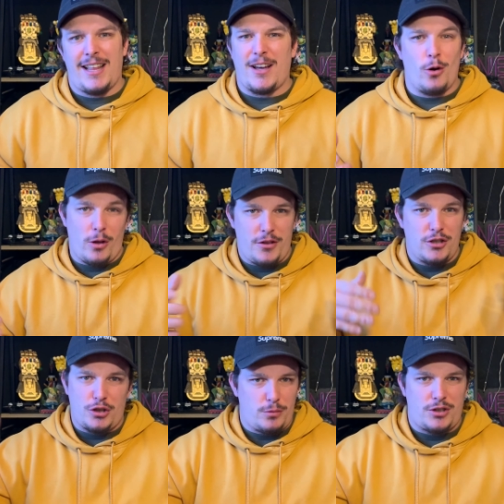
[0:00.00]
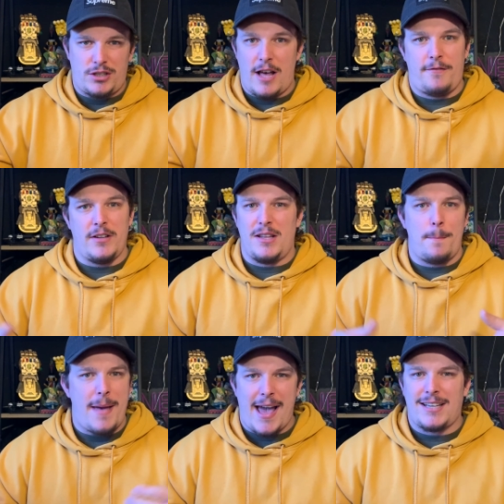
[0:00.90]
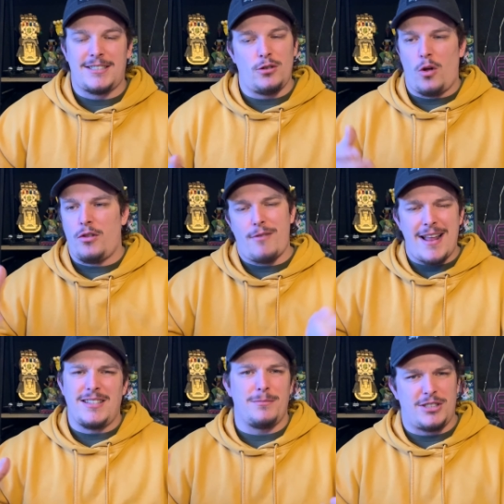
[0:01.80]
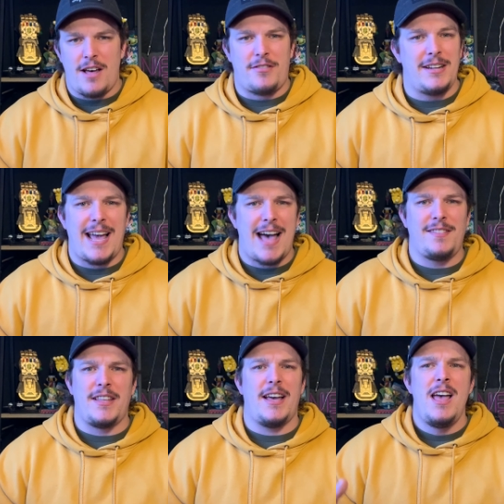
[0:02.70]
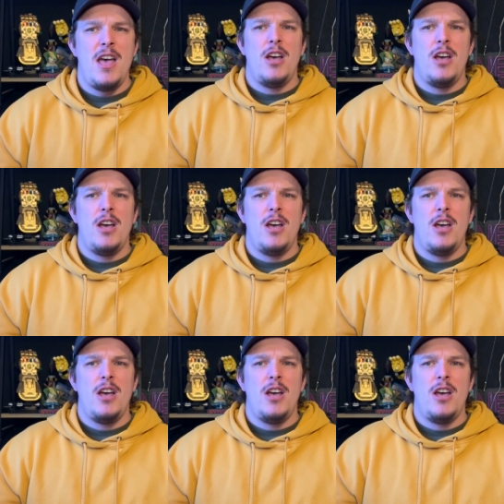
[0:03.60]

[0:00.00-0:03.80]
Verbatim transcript: like all of the Zeus stuff and the mechs and all the random stuff that it had that